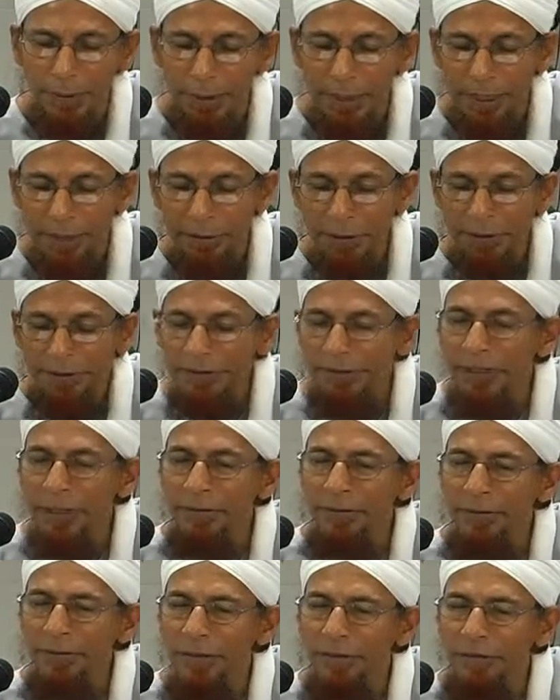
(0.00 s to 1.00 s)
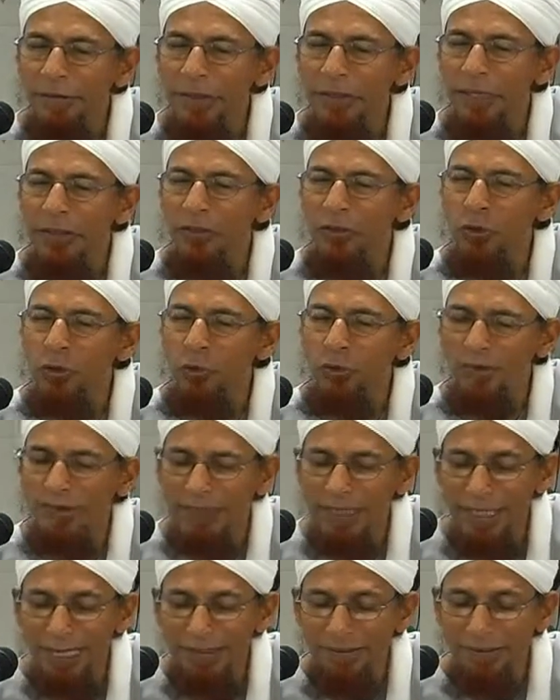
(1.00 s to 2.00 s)
in the sense of an
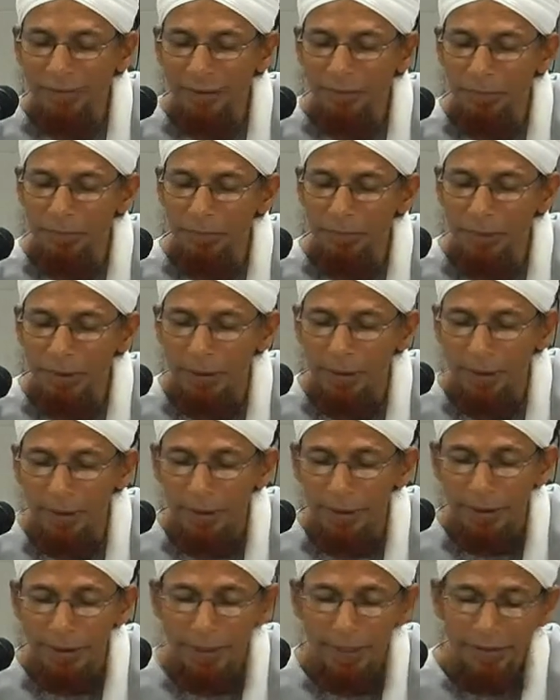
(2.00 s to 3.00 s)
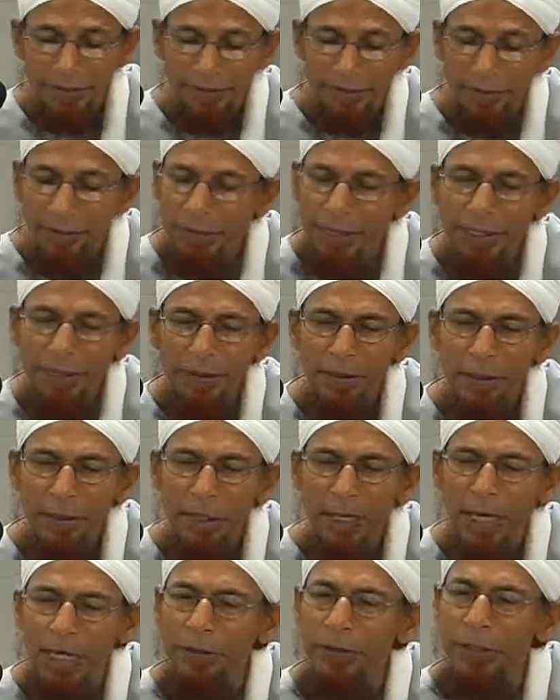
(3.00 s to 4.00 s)
enthusiasm is
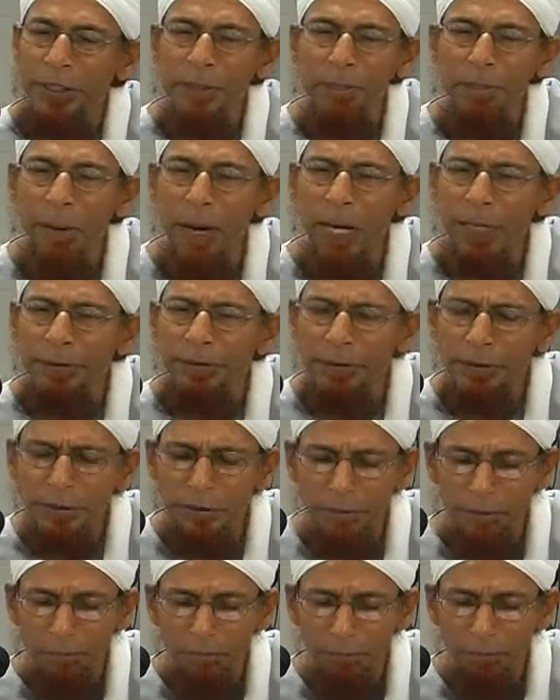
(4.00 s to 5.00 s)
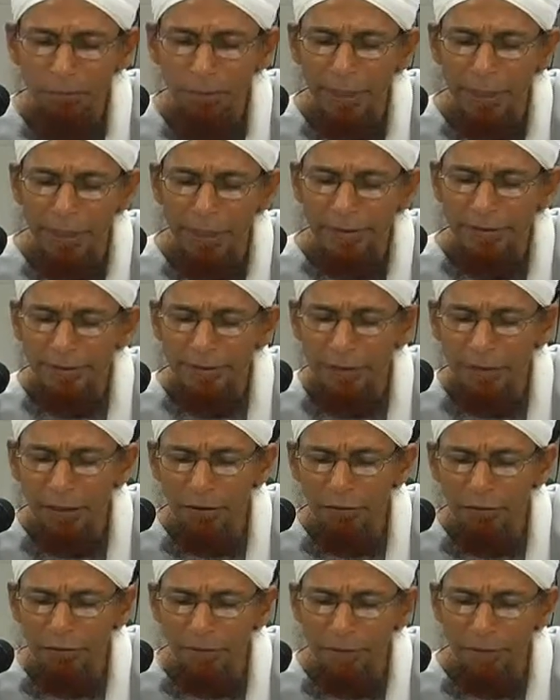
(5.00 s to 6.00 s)
neither a demand by
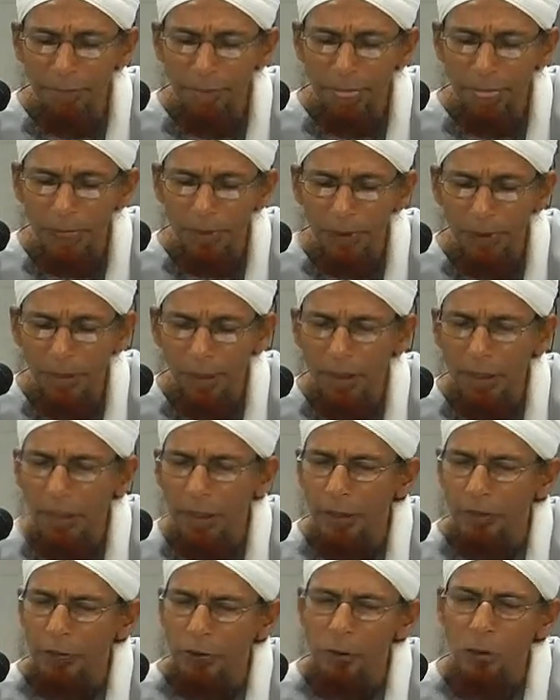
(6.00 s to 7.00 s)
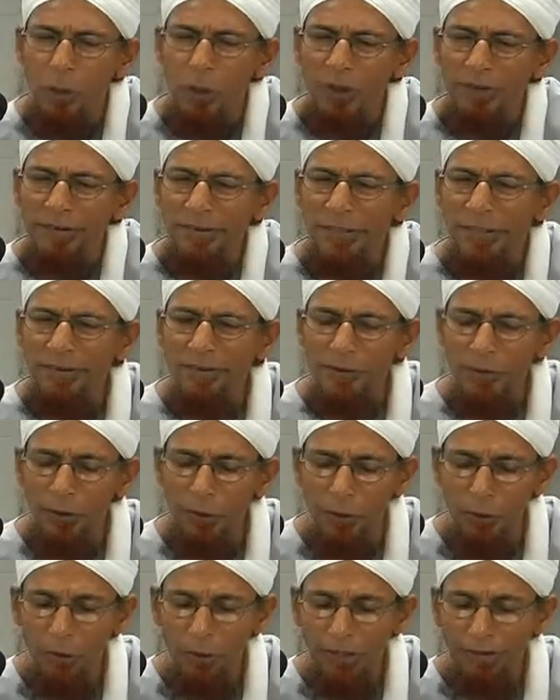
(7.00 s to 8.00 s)
itself, nor is
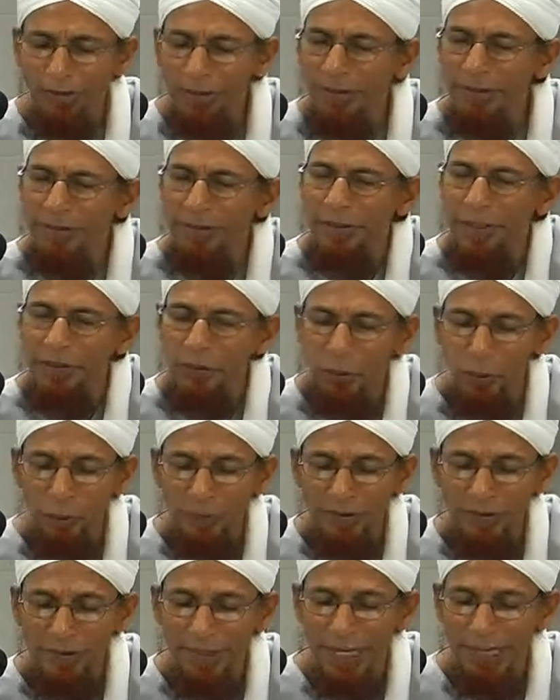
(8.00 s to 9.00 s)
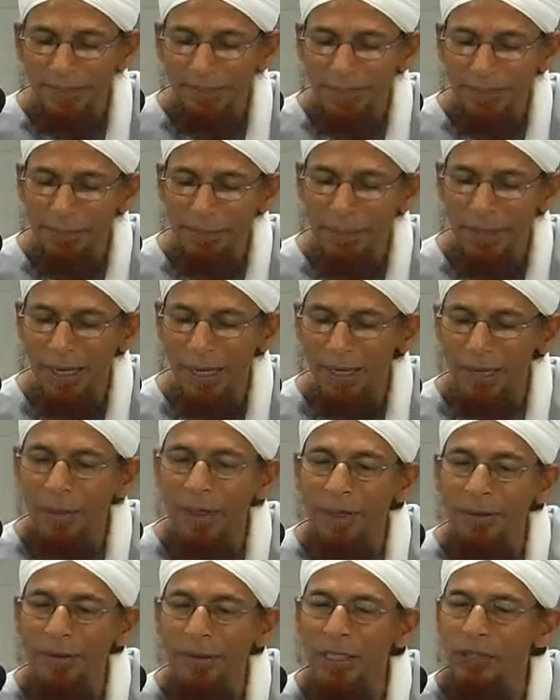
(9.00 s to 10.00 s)
this enthusiasm a
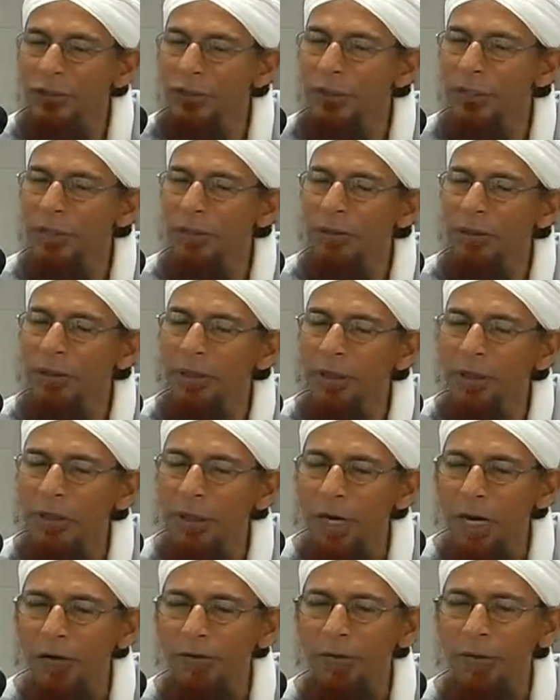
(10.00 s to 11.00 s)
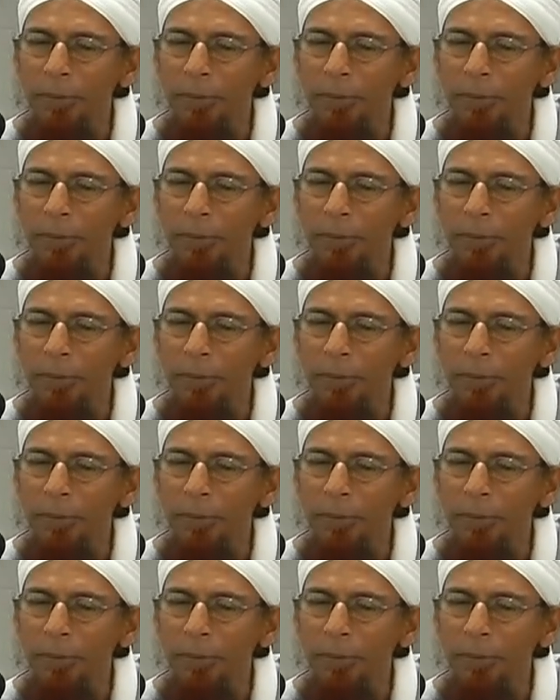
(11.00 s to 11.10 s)
condition of